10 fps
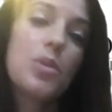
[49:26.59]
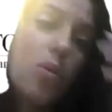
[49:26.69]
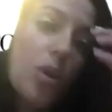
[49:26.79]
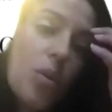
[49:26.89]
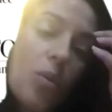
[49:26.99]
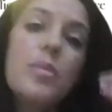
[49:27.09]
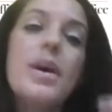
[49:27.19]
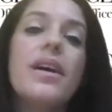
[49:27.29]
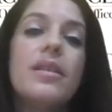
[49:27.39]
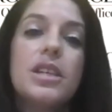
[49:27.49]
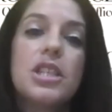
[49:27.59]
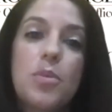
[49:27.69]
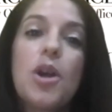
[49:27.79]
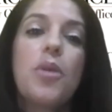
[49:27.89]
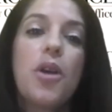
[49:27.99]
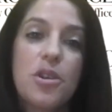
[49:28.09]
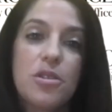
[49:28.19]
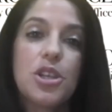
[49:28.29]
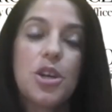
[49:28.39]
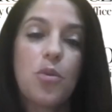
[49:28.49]
but what, what about a smart
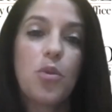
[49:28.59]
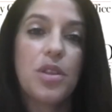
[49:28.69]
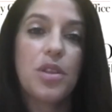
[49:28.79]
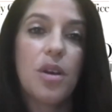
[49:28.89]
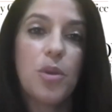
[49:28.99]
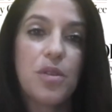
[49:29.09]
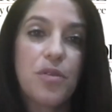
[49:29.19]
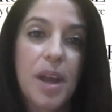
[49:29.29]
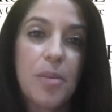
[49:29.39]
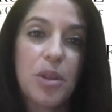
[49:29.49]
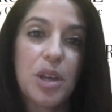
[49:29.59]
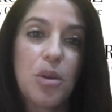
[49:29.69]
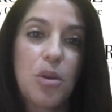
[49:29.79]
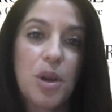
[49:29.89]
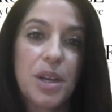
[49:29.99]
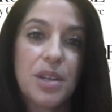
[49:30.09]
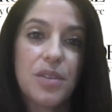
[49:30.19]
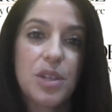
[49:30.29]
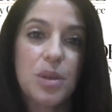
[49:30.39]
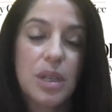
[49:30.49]
partnership with, with a family or an
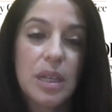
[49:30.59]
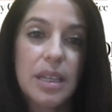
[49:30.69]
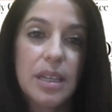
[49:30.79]
individual?